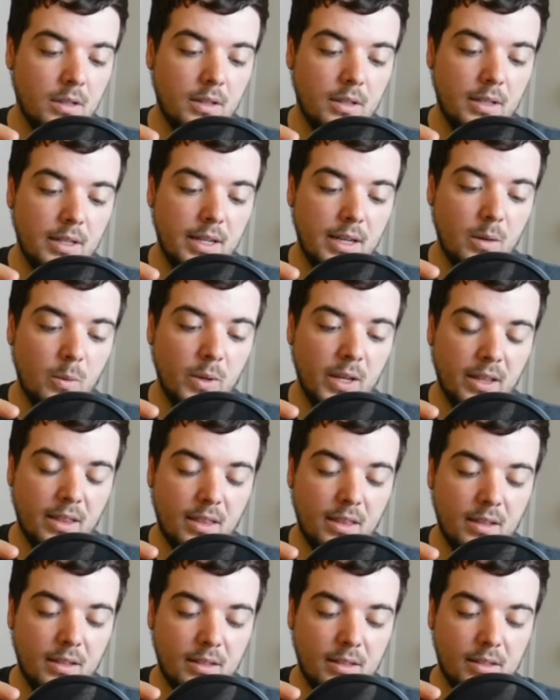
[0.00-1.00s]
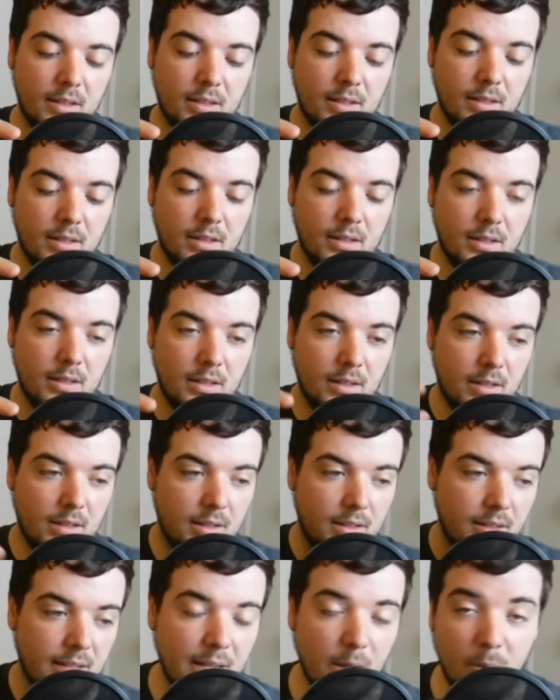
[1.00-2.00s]
Now with this
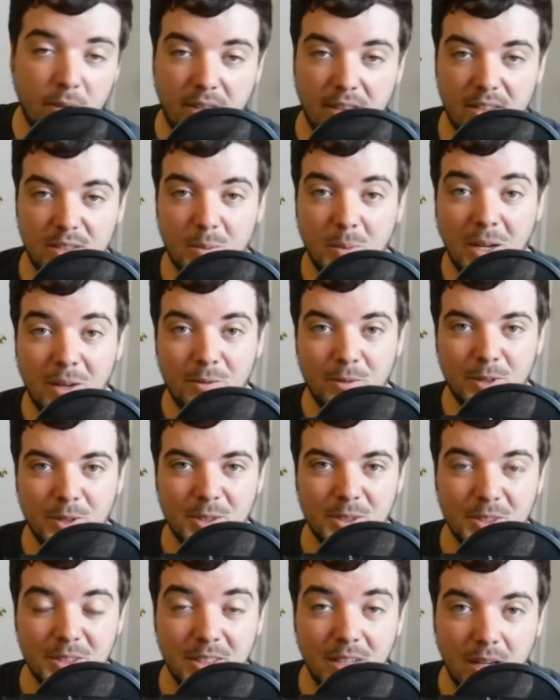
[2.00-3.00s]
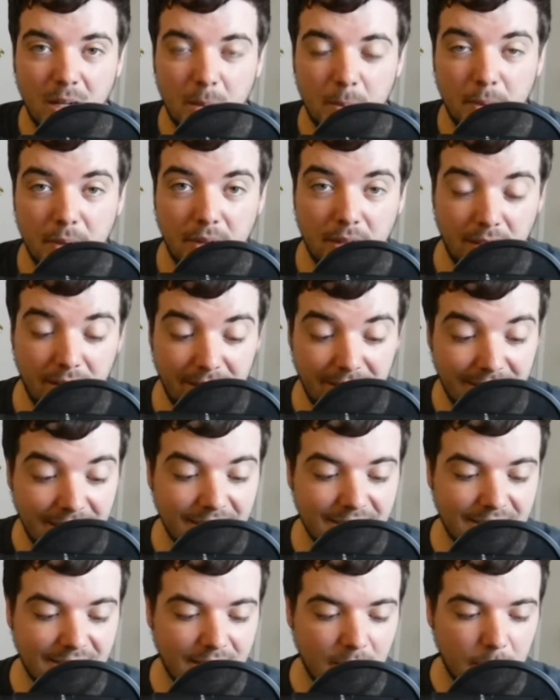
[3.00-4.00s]
pop filter up
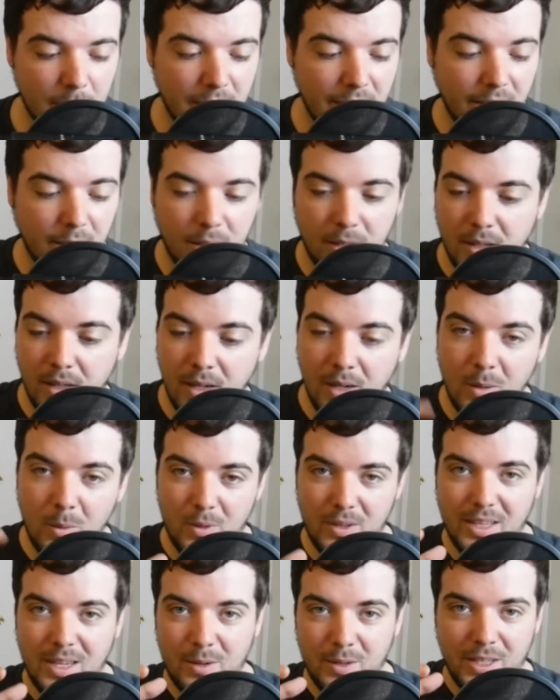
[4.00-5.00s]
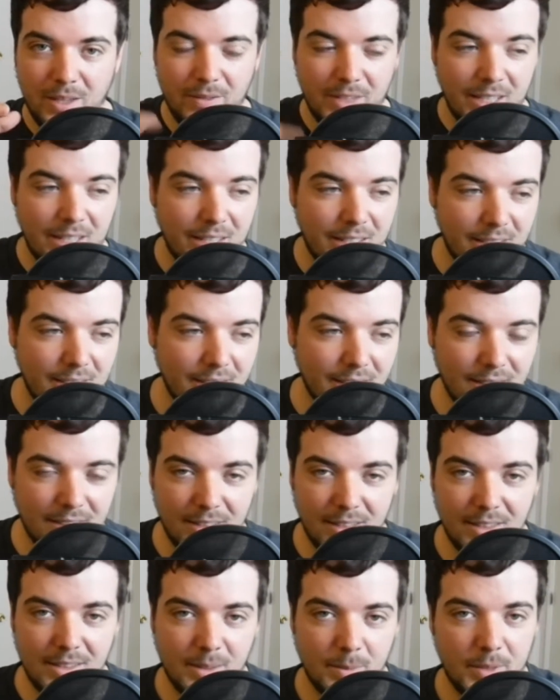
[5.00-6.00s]
against the mic without giving it any
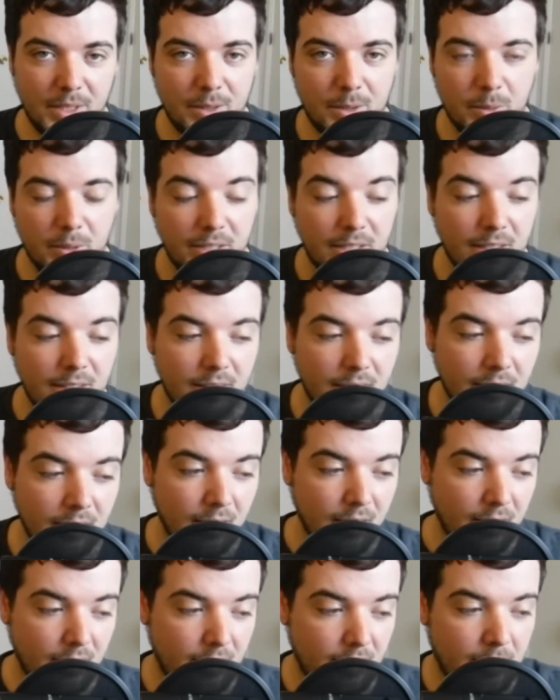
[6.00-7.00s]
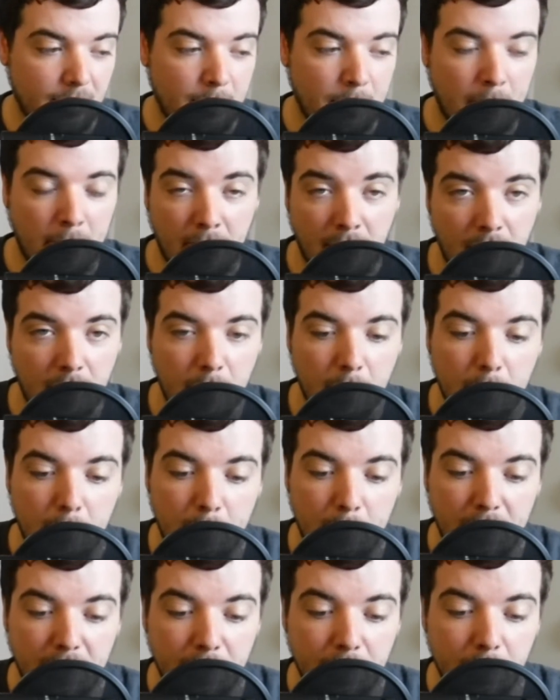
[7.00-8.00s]
distance, I'm going to do it again.
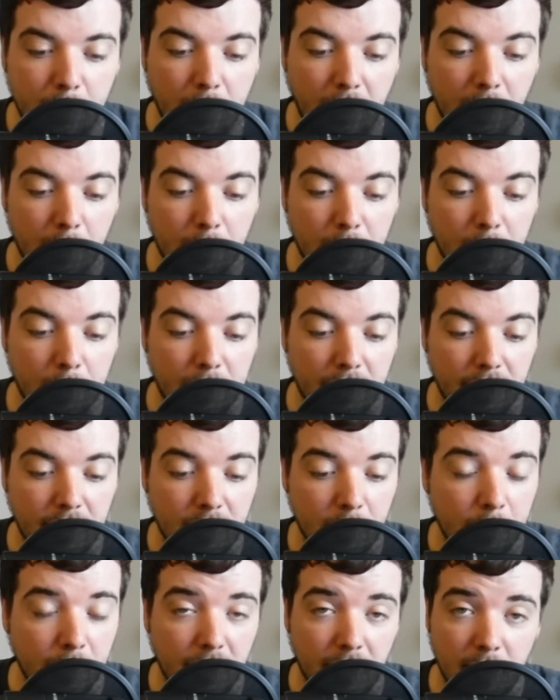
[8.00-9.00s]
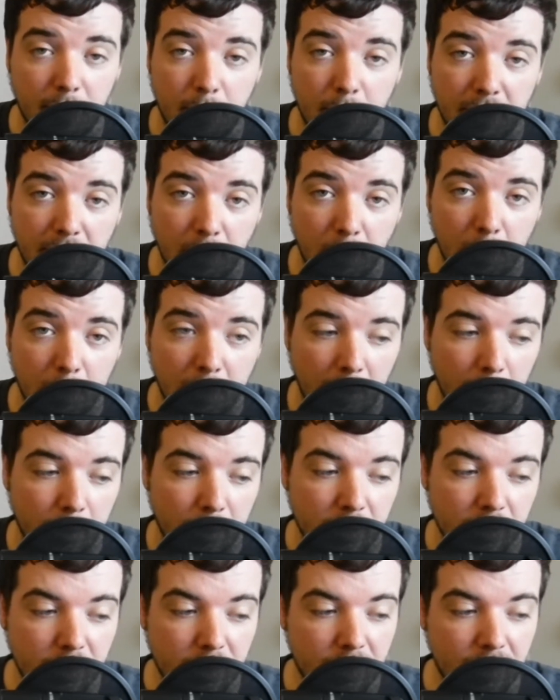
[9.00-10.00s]
Peter Piper picked a peck of pickled
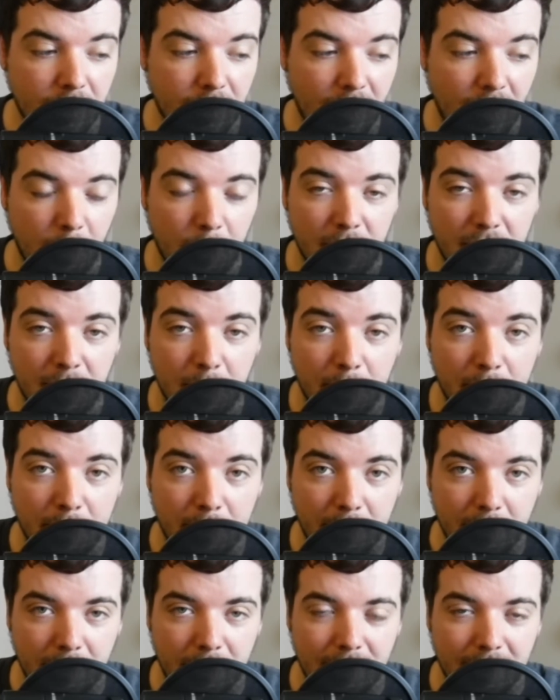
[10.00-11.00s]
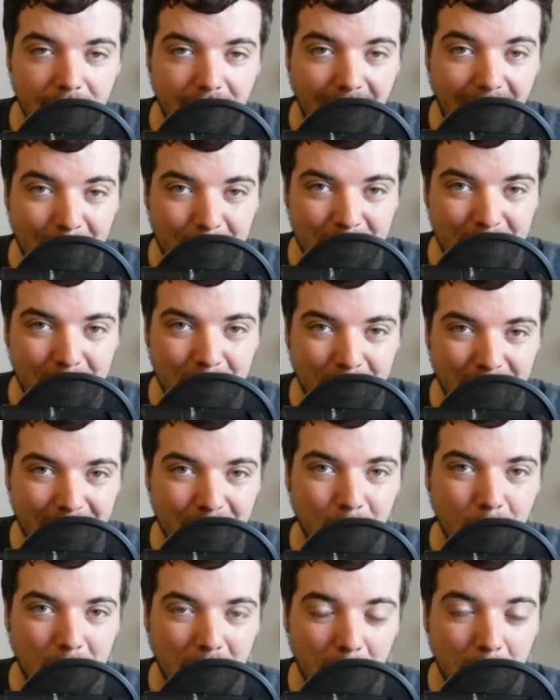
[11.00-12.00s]
peppers. How many
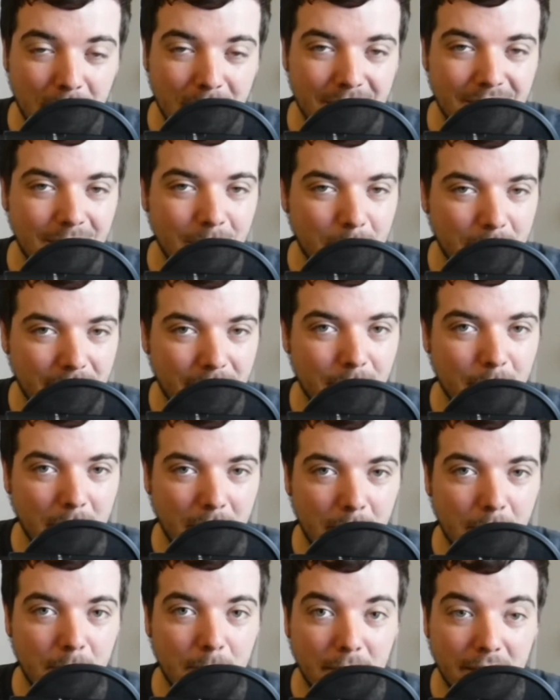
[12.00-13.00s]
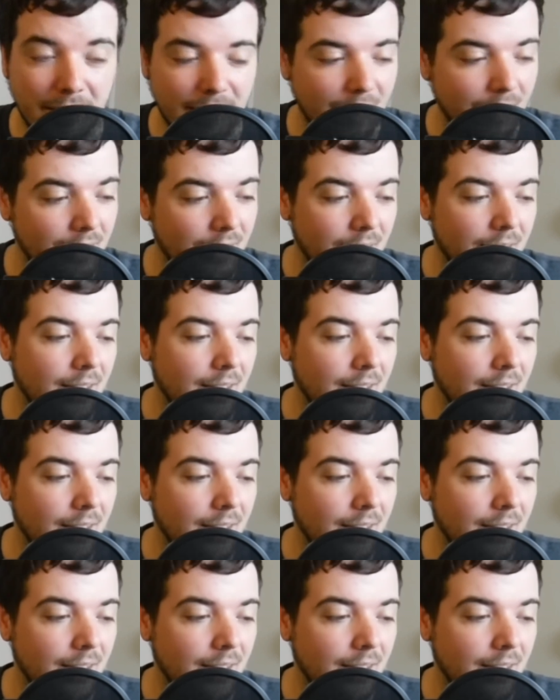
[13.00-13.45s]
pickled peppers did Peter Piper pick?